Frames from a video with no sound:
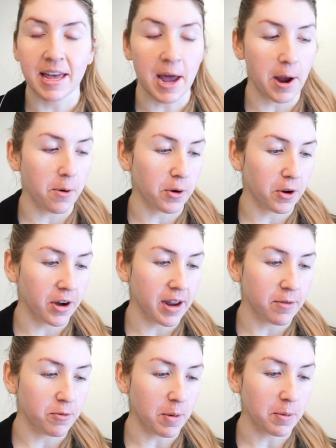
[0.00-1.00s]
I ordered
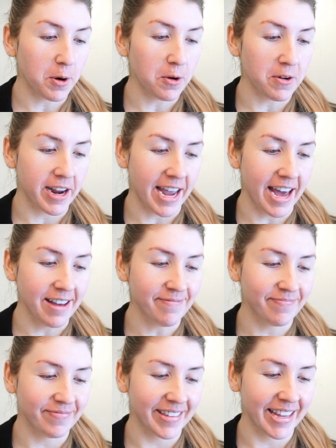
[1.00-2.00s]
it from
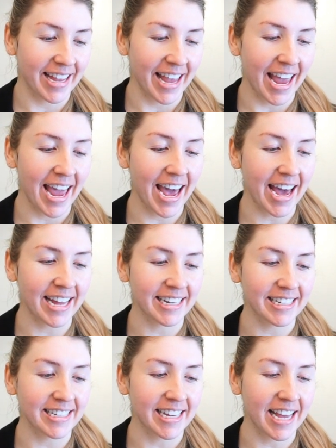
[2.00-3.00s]
Korea
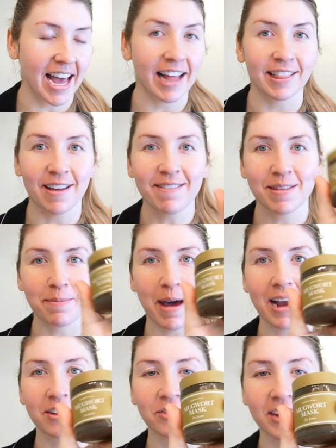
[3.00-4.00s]
and I love the
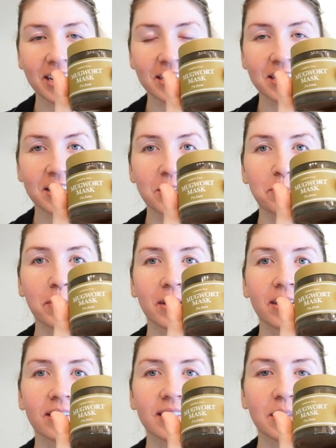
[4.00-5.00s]
packaging. It's
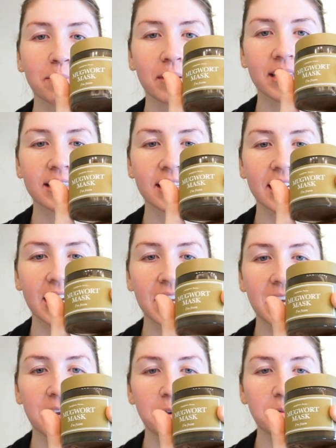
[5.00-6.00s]
super simplistic
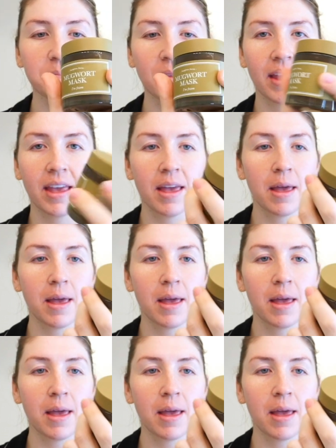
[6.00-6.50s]
and cute.